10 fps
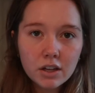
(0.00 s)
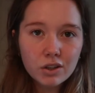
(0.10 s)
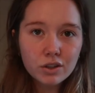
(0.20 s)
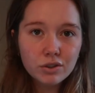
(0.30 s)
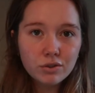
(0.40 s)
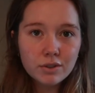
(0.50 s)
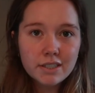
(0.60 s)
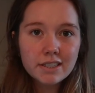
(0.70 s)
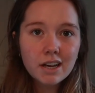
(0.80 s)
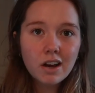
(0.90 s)

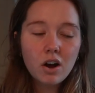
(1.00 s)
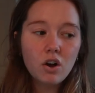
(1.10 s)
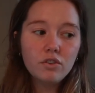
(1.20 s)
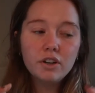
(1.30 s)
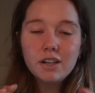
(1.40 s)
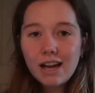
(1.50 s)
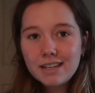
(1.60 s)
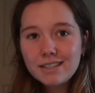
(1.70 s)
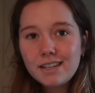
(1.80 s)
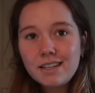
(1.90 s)
includes all of your
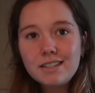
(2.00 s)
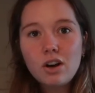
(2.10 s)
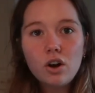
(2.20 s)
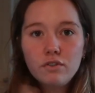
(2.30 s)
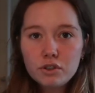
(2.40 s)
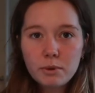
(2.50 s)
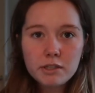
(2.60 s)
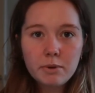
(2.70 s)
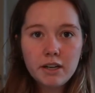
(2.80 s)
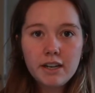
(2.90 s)
classes, all of your
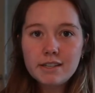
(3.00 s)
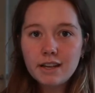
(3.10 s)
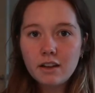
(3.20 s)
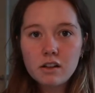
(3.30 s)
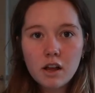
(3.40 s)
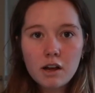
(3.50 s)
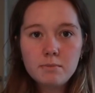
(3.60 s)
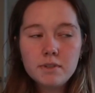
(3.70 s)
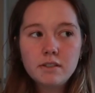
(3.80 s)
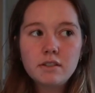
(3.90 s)
responsibilities like
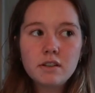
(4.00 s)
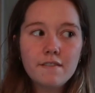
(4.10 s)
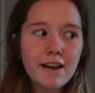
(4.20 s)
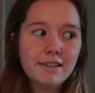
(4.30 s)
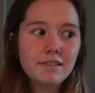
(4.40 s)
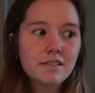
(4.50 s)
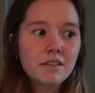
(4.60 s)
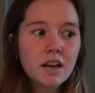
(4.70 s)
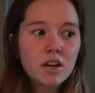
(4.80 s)
clubs, events,